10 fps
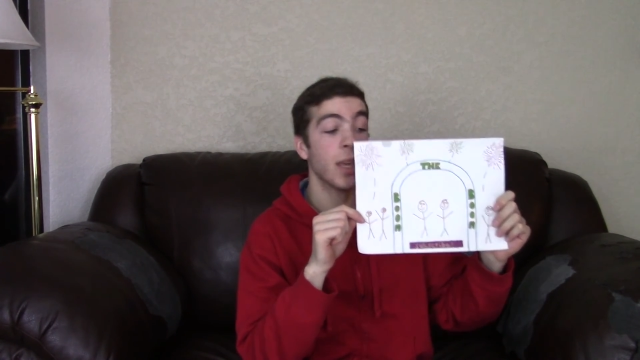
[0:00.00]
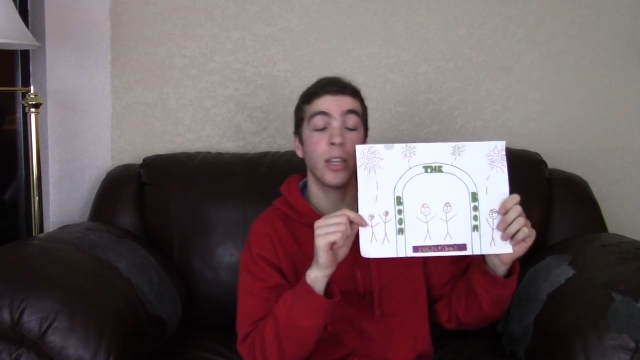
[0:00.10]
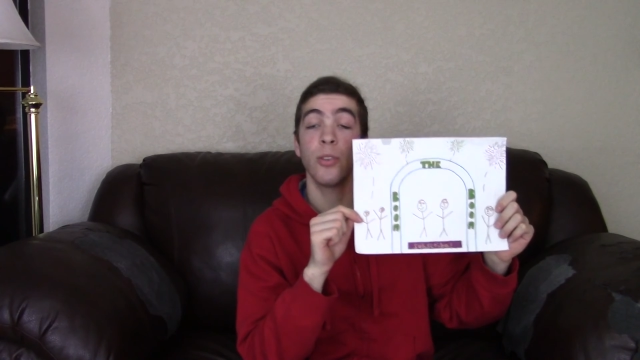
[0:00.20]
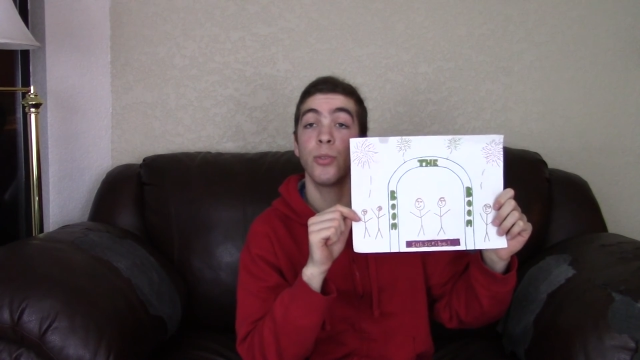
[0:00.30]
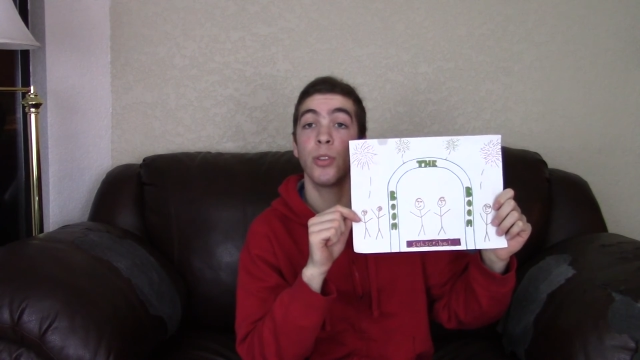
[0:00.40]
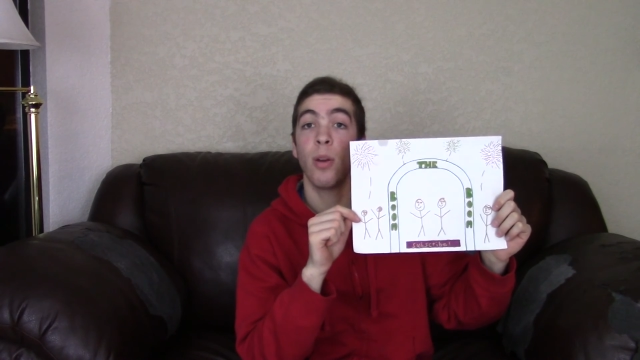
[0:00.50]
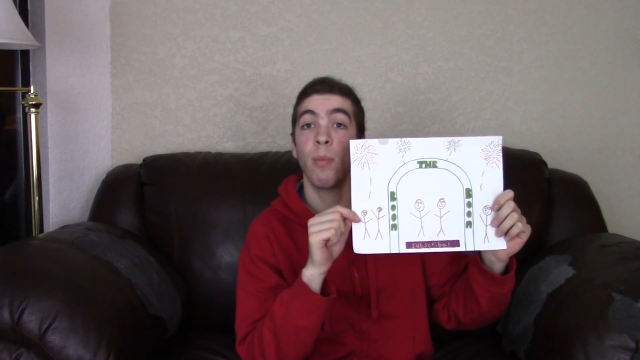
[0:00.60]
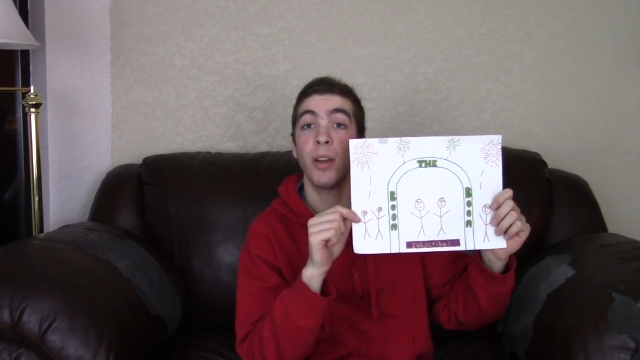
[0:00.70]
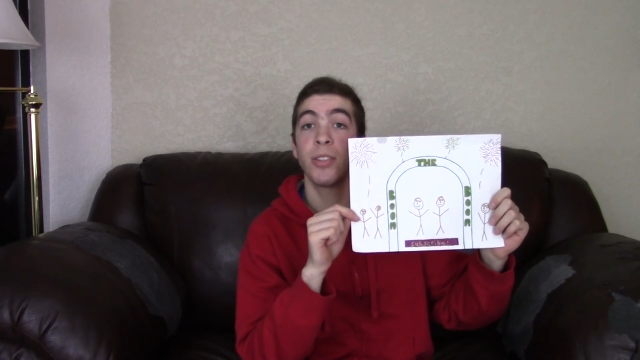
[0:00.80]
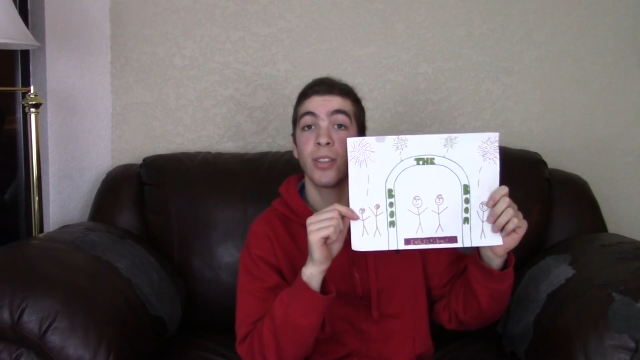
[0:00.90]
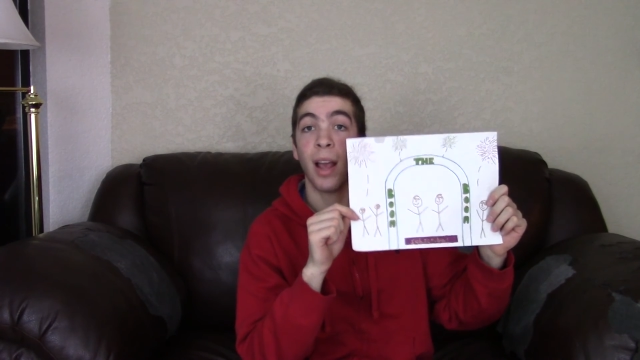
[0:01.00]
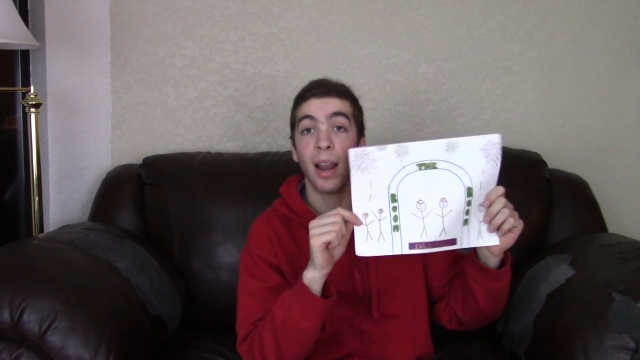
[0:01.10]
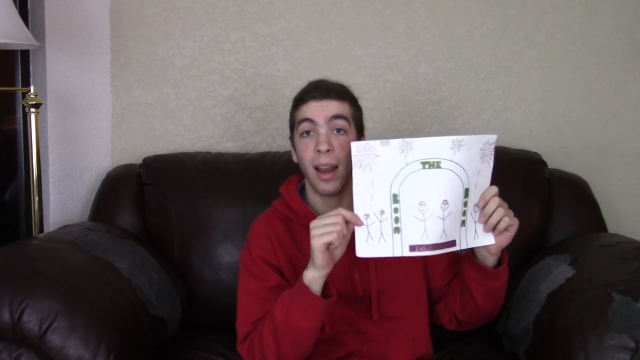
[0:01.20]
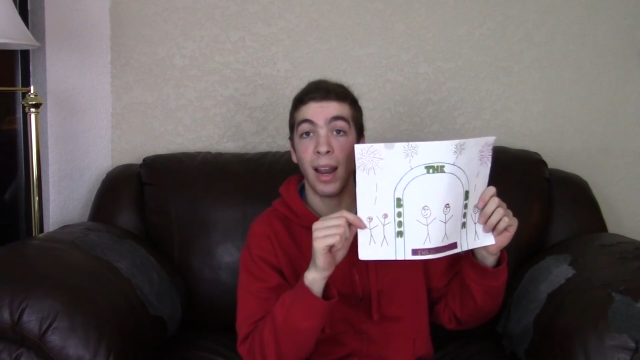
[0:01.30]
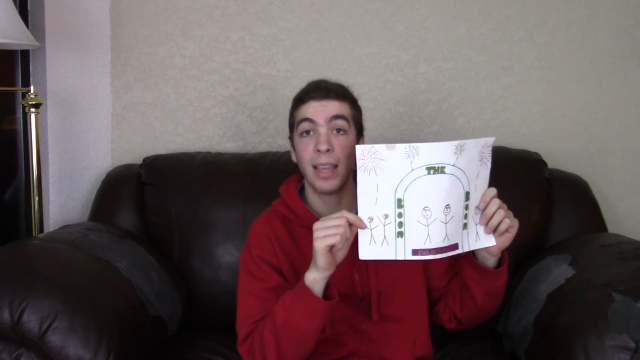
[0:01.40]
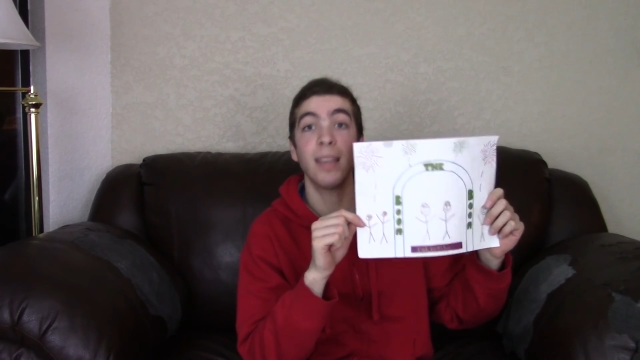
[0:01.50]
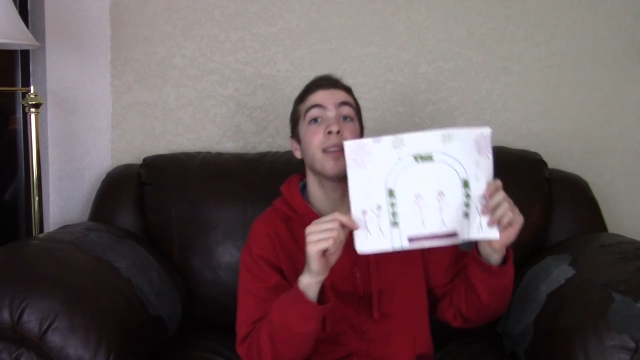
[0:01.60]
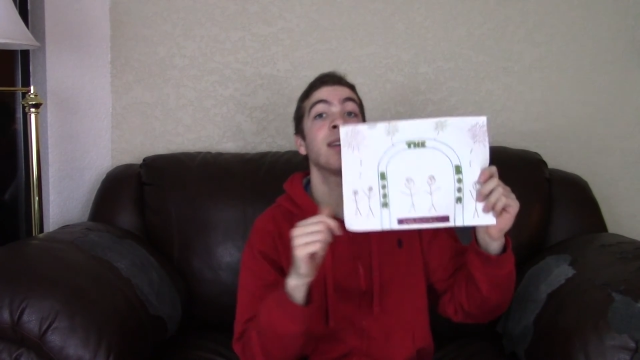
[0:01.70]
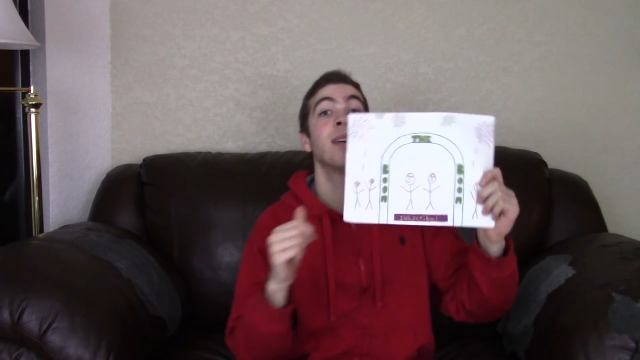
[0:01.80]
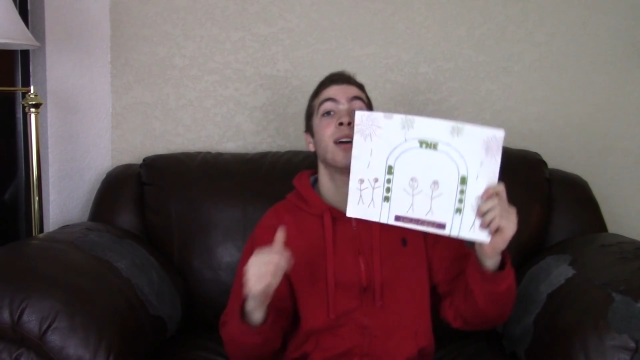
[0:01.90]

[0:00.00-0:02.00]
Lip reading: Thank you so much. I like it.